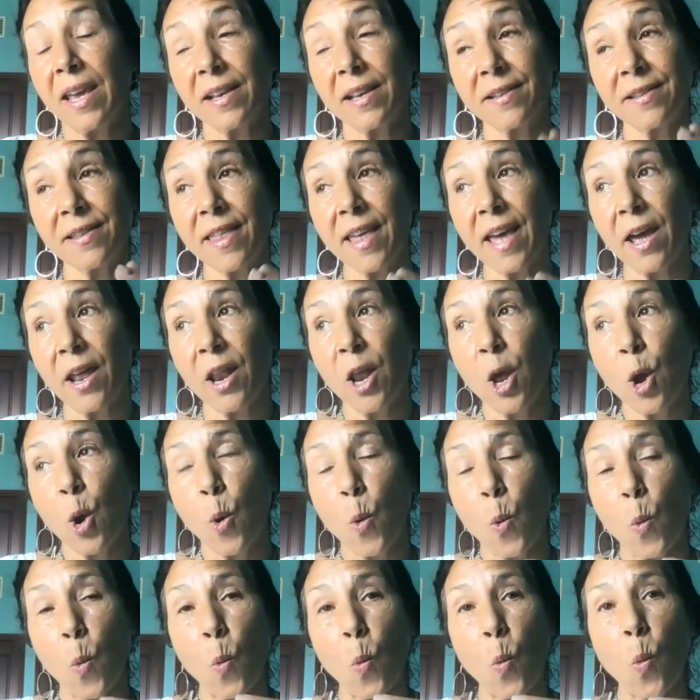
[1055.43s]
is that
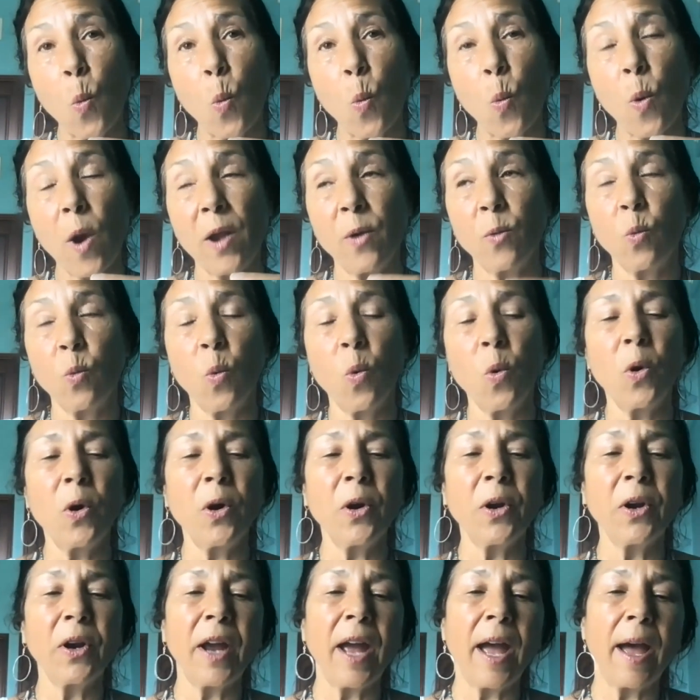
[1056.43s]
when
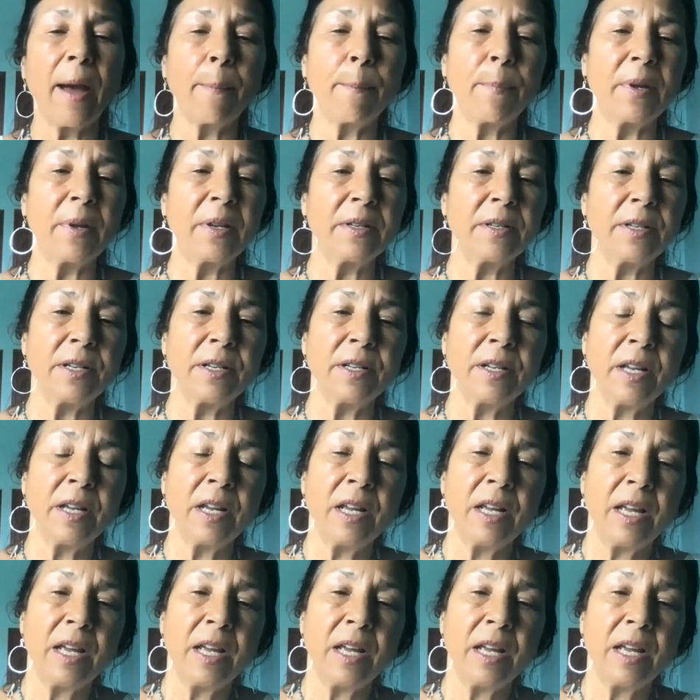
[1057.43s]
war happened